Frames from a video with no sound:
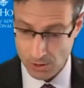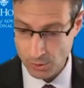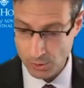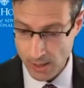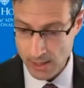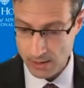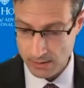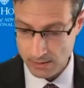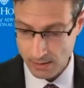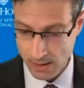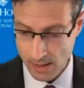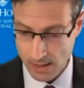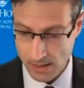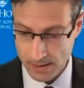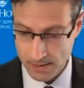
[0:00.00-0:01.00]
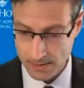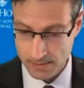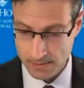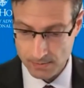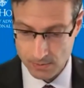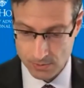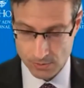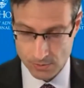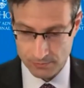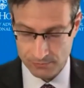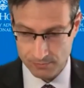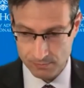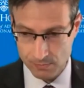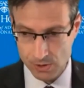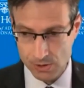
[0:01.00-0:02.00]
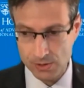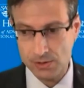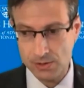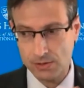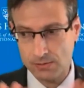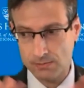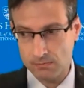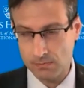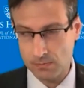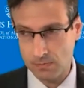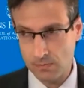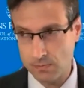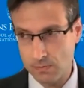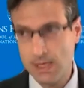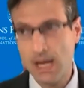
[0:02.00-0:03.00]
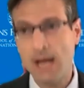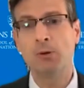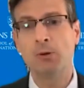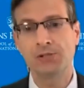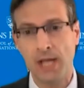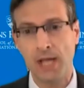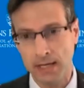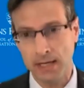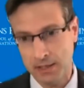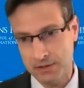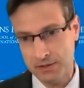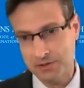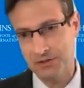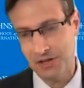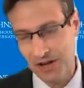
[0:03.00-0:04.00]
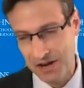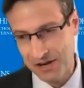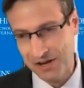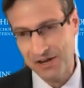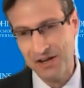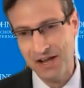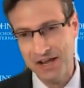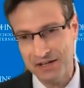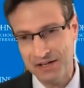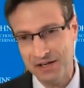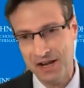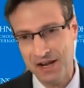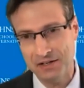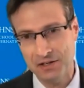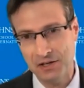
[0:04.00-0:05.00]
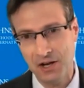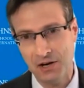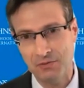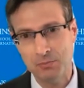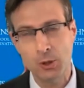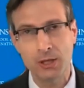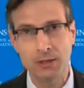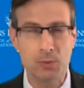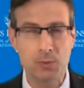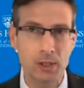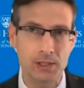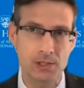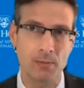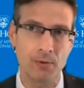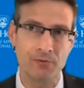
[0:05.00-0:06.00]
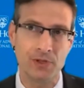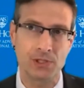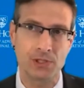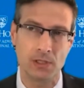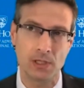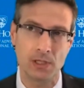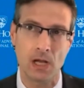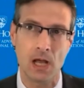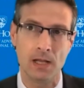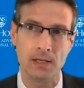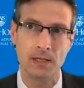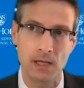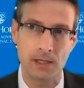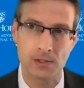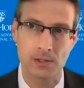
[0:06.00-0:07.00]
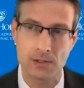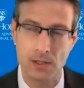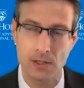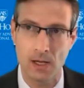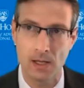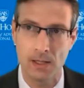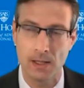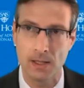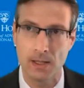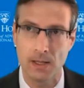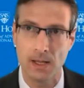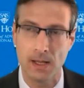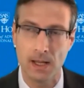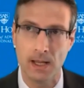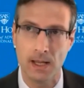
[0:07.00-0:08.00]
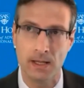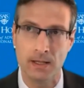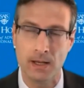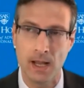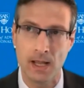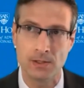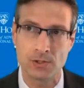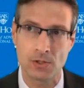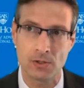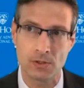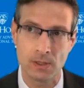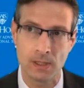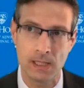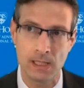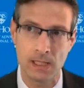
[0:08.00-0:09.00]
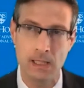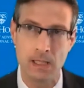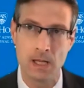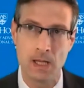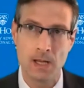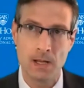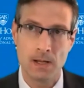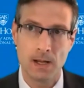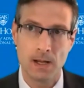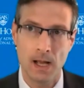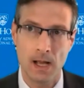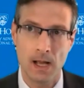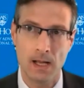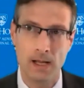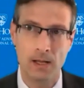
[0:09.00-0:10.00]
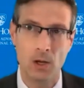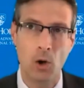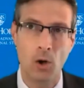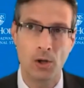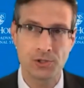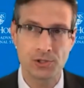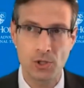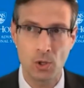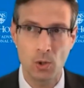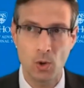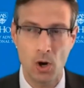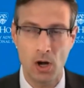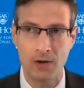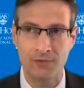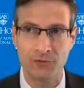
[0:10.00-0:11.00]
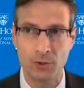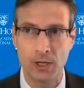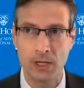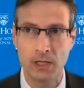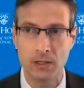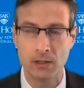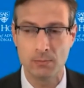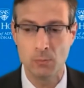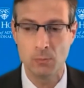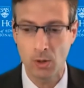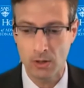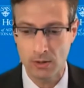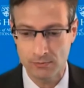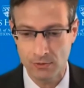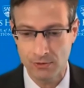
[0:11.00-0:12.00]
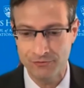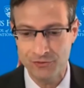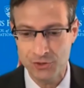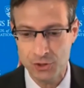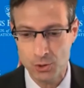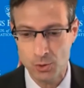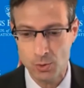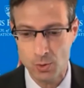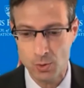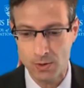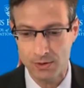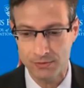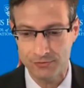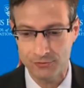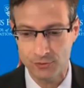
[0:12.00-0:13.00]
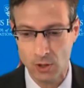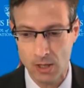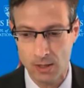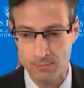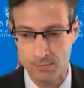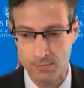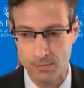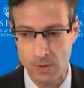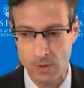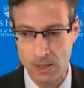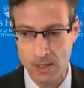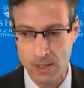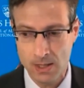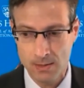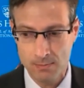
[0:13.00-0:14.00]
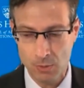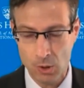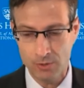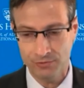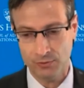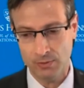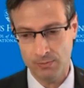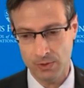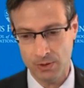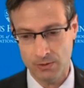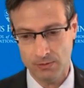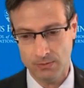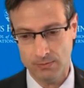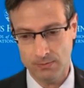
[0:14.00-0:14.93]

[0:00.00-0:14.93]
great sort of table setting and kind of putting some of this into context, and certainly also offering more of a view from both from